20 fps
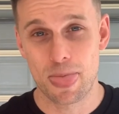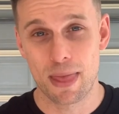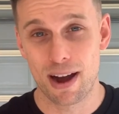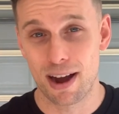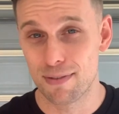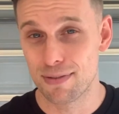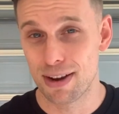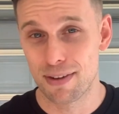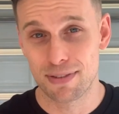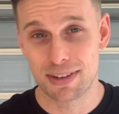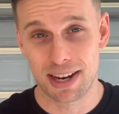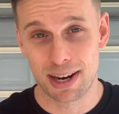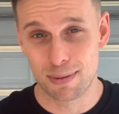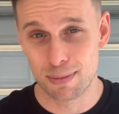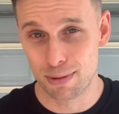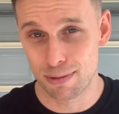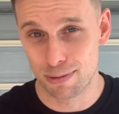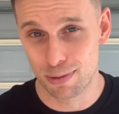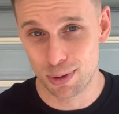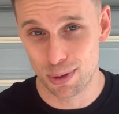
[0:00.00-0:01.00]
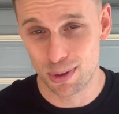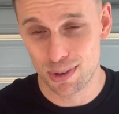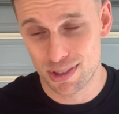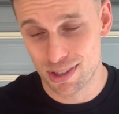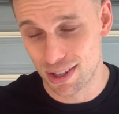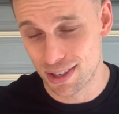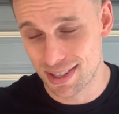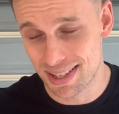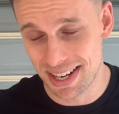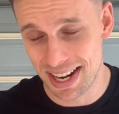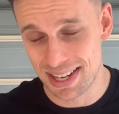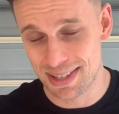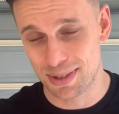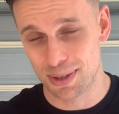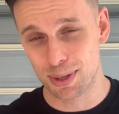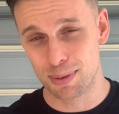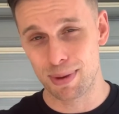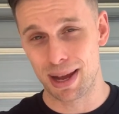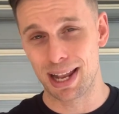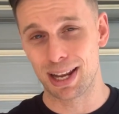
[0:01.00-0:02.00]
I've never done it before. So today's
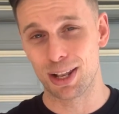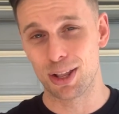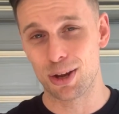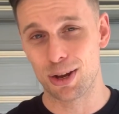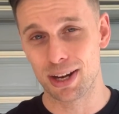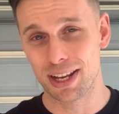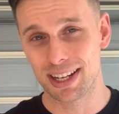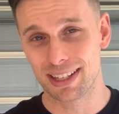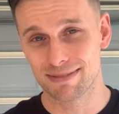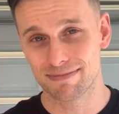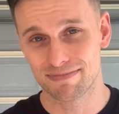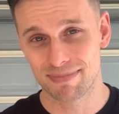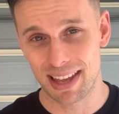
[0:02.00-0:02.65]
all about learning.